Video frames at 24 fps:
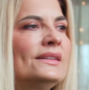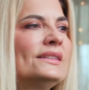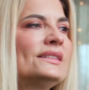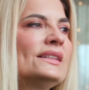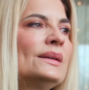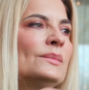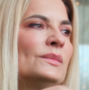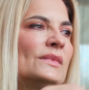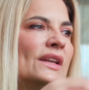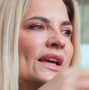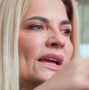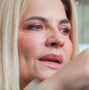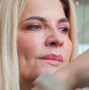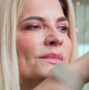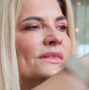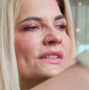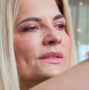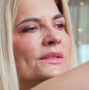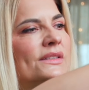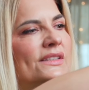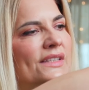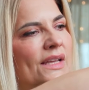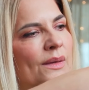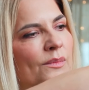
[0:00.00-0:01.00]
Sometimes
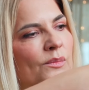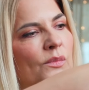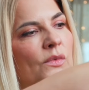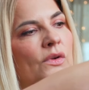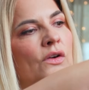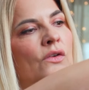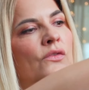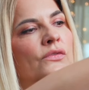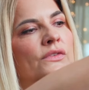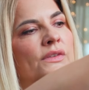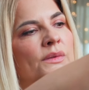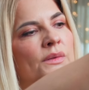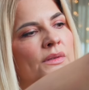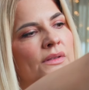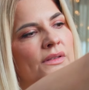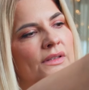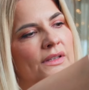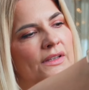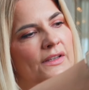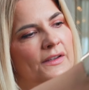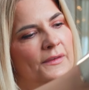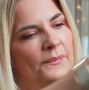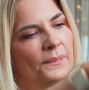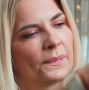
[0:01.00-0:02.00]
some of the
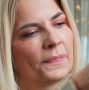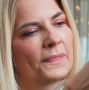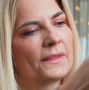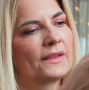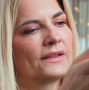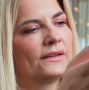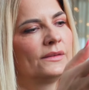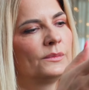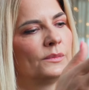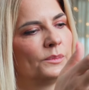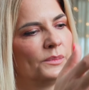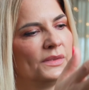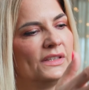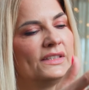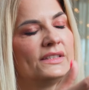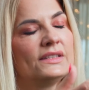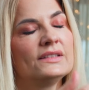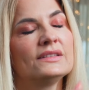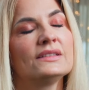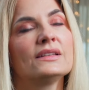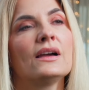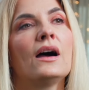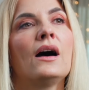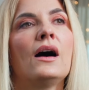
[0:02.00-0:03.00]

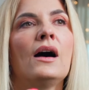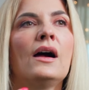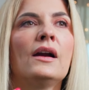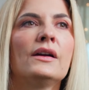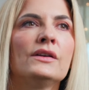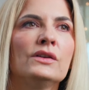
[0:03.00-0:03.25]
pieces are